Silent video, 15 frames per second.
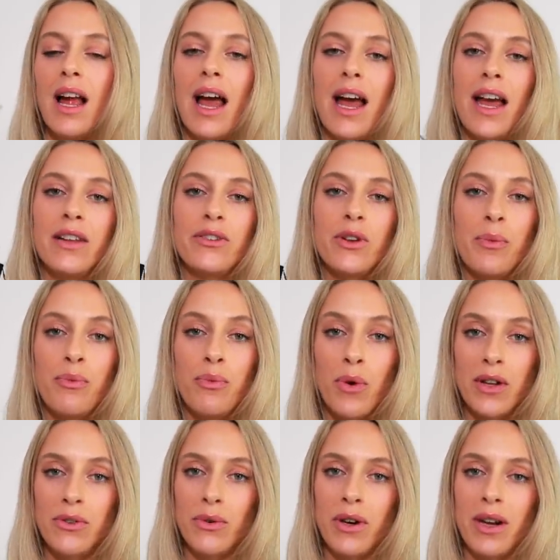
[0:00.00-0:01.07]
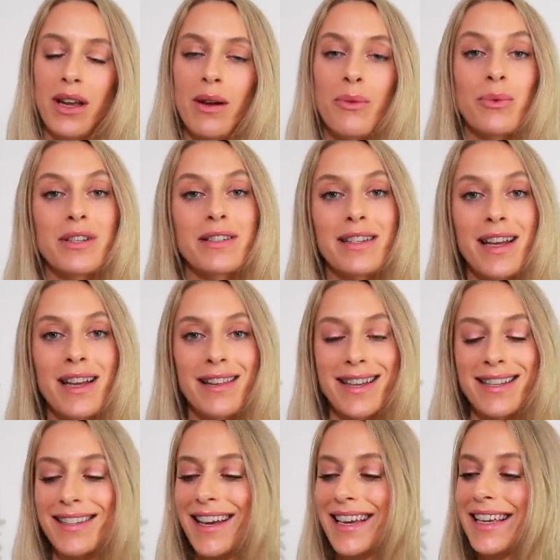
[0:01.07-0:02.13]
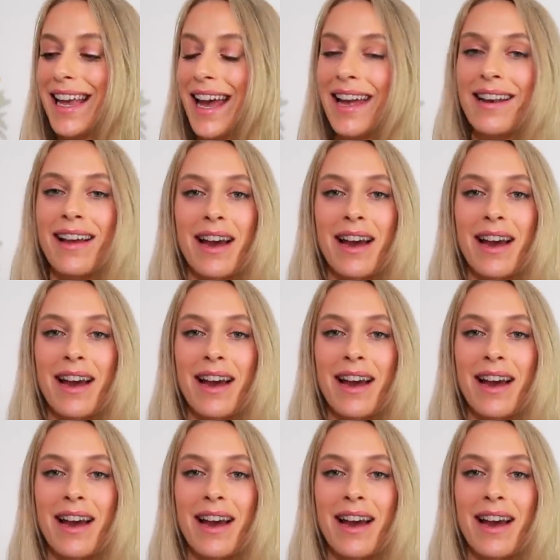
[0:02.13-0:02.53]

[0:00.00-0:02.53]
and Bois Doré. We're seeing this again.